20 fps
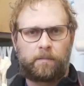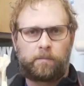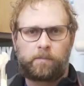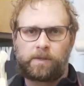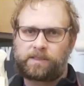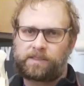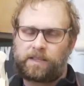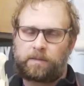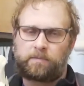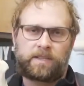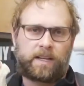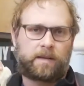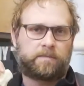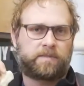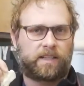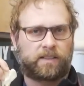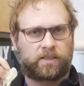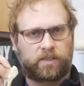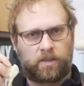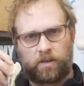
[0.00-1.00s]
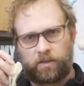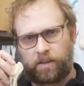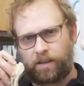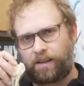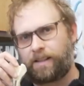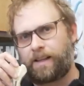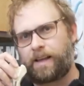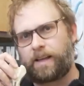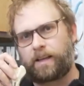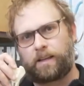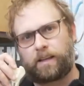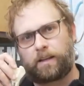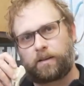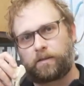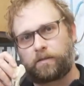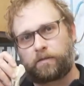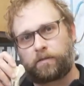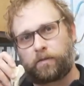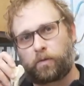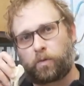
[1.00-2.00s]
but sometimes that's all the client can
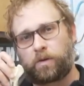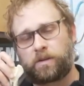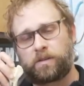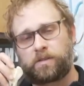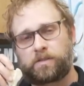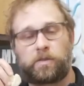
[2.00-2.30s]
afford,